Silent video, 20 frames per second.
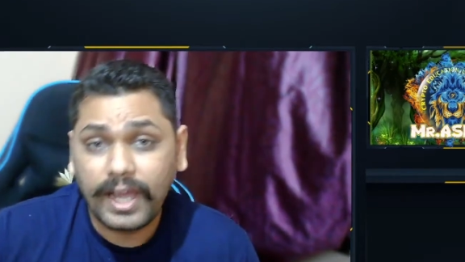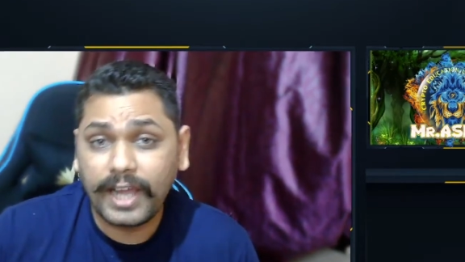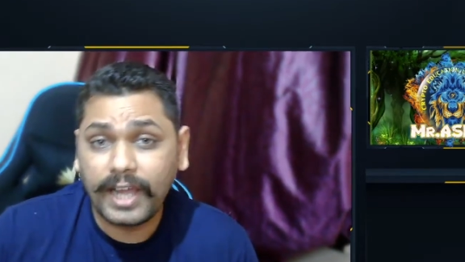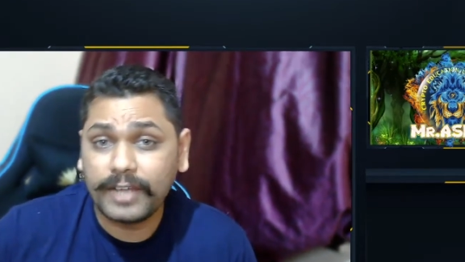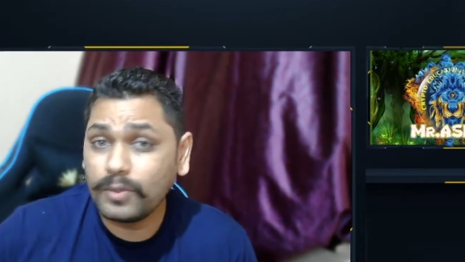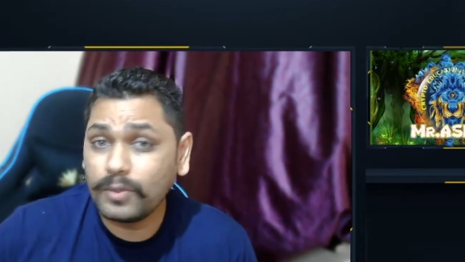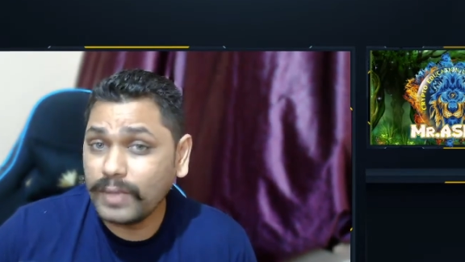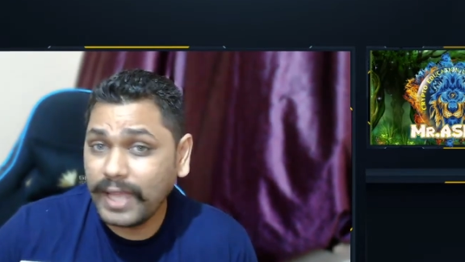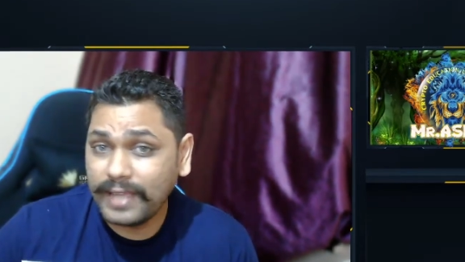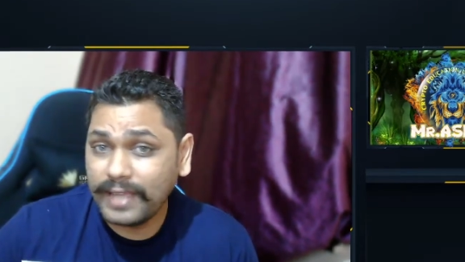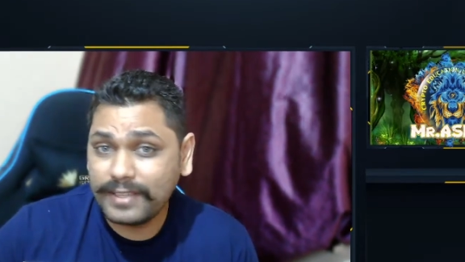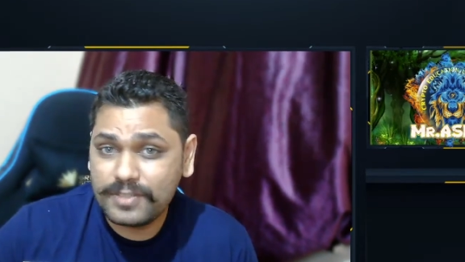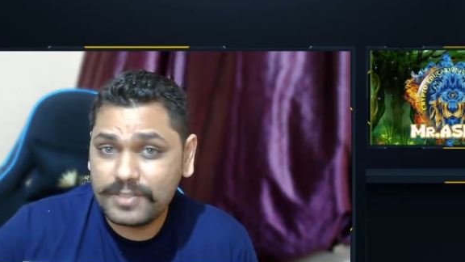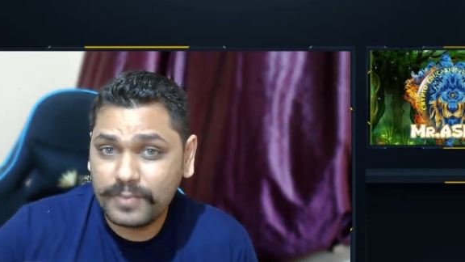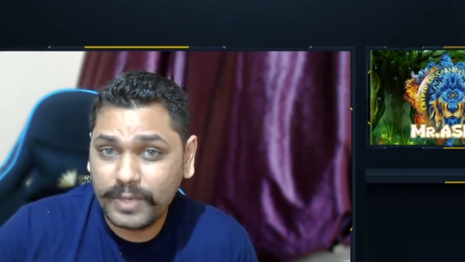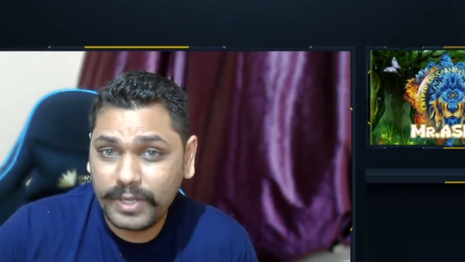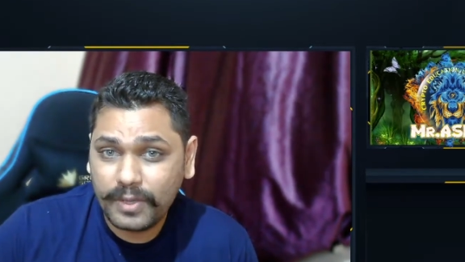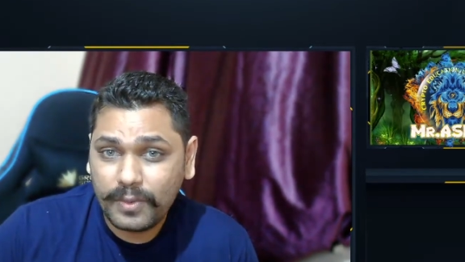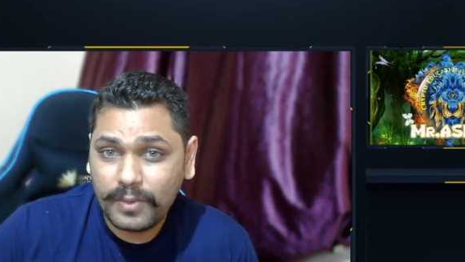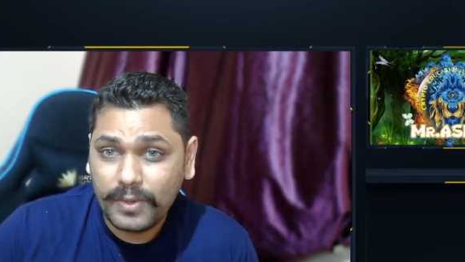and do like this
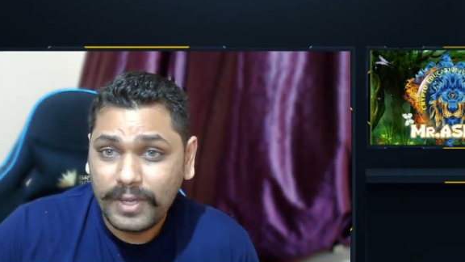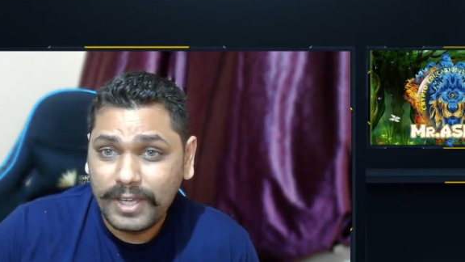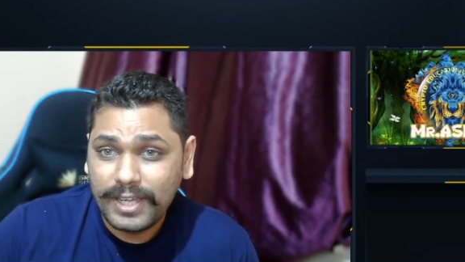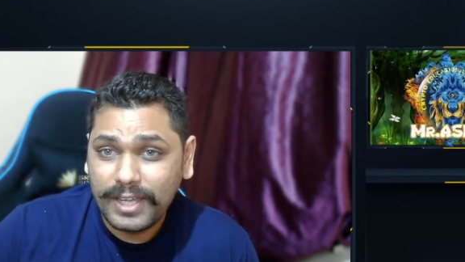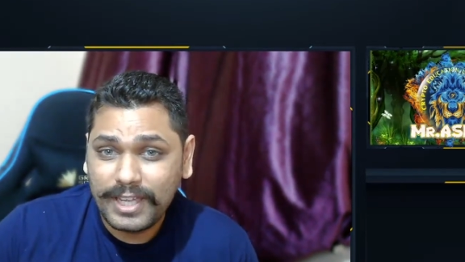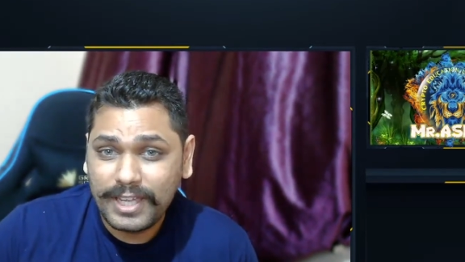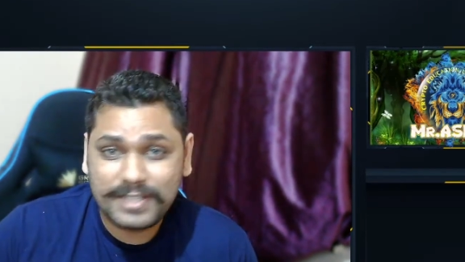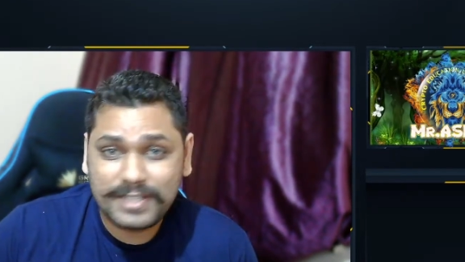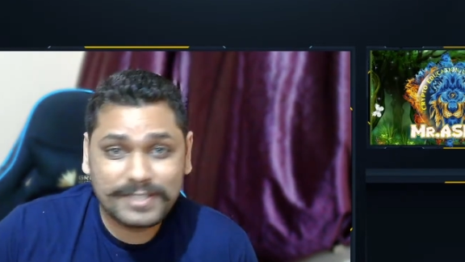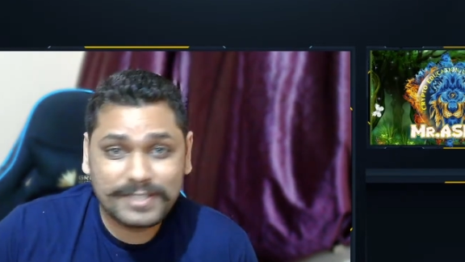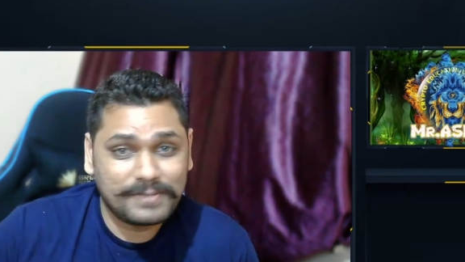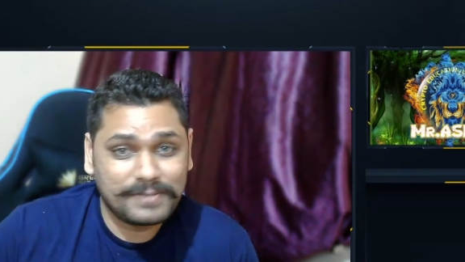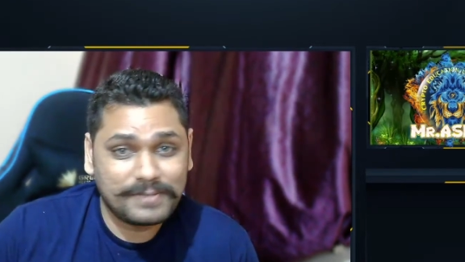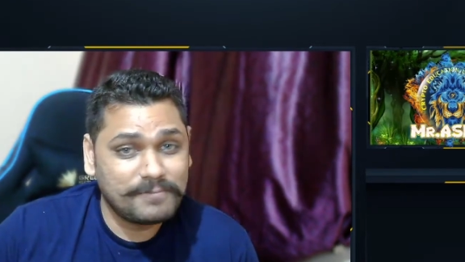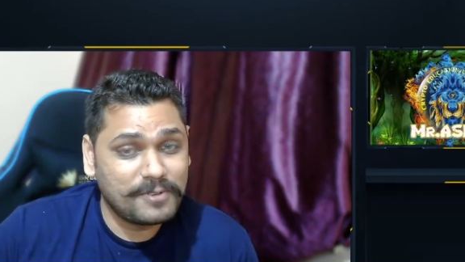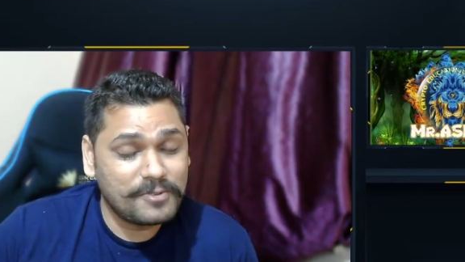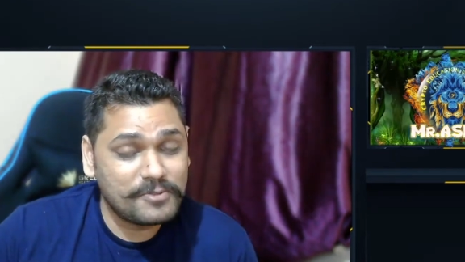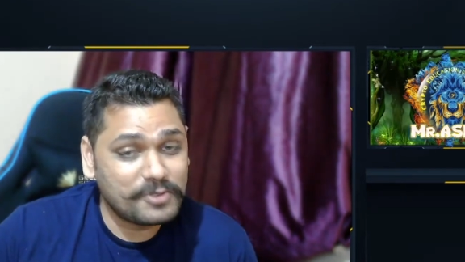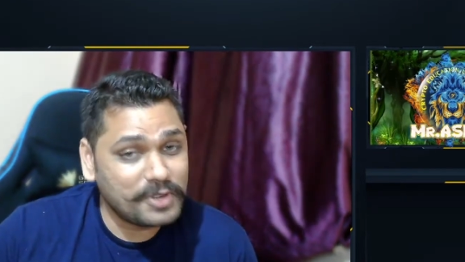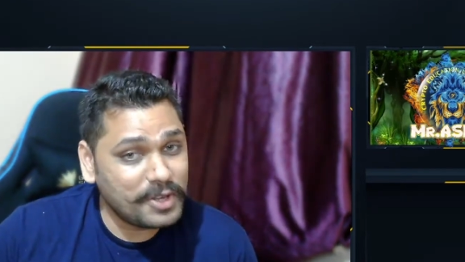video it's
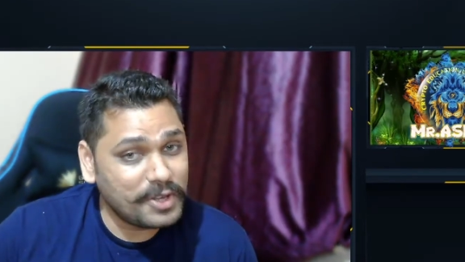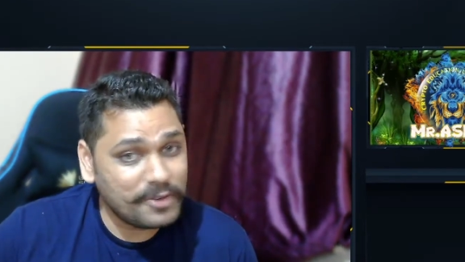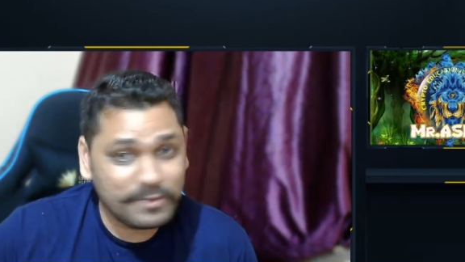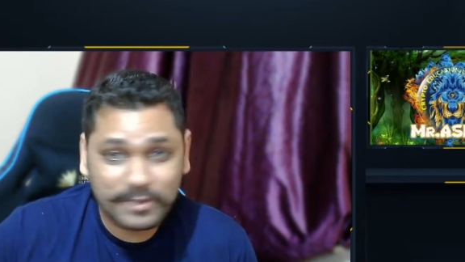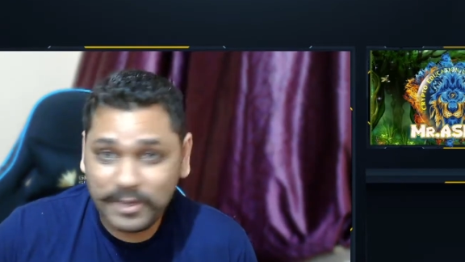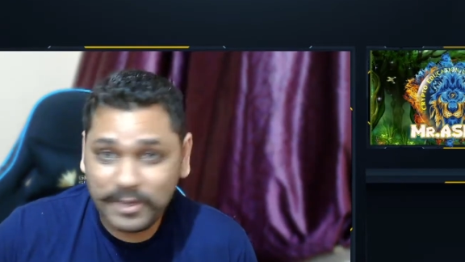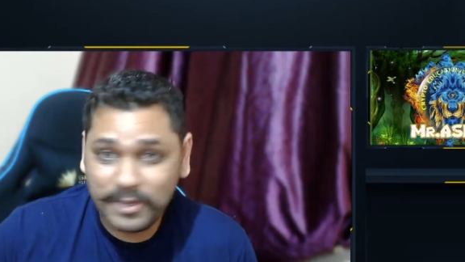free of